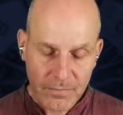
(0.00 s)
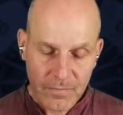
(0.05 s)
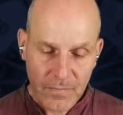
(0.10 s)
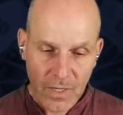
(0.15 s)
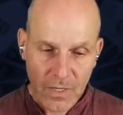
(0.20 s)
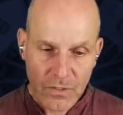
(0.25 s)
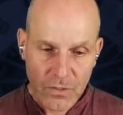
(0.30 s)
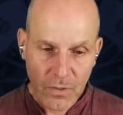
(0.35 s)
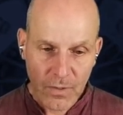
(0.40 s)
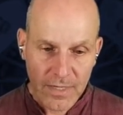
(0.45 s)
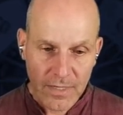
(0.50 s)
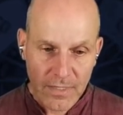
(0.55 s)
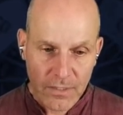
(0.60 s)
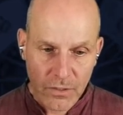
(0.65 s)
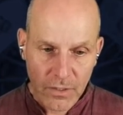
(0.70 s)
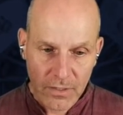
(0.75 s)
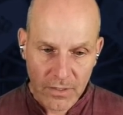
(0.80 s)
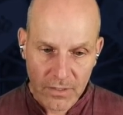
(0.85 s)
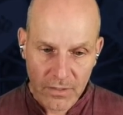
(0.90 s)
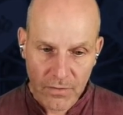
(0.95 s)
So he's
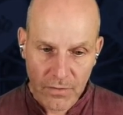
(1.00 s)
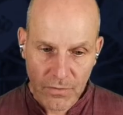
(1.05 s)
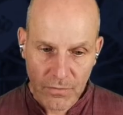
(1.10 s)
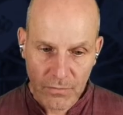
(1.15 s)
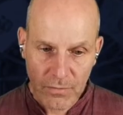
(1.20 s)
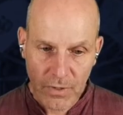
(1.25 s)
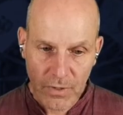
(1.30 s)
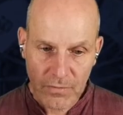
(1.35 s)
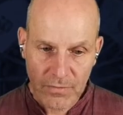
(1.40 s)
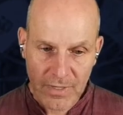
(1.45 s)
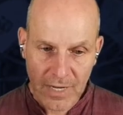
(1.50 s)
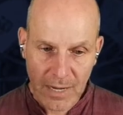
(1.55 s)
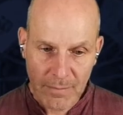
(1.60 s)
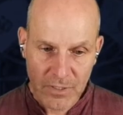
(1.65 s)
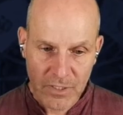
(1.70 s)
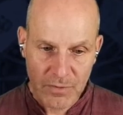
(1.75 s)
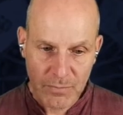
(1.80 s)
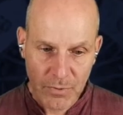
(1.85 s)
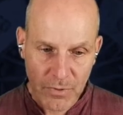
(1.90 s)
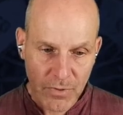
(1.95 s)
got a Three of Diamonds
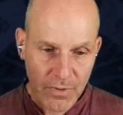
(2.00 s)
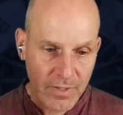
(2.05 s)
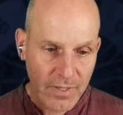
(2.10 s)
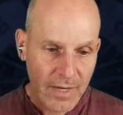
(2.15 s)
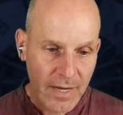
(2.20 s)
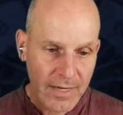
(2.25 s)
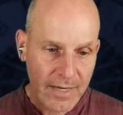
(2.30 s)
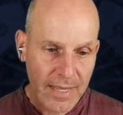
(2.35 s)
birth card